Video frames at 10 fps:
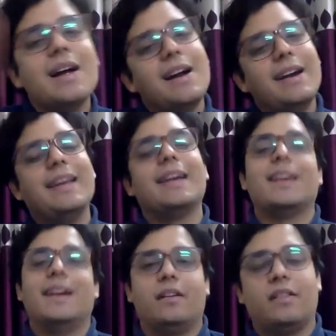decree
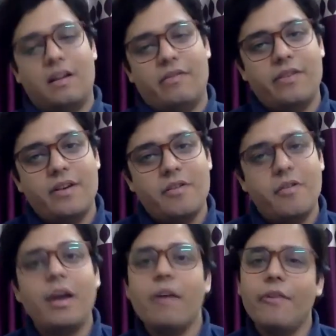itself.
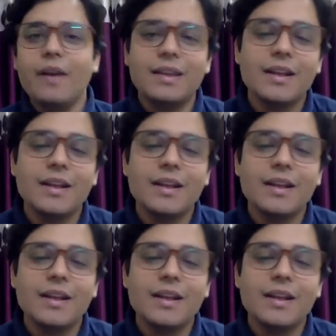Okay, friends.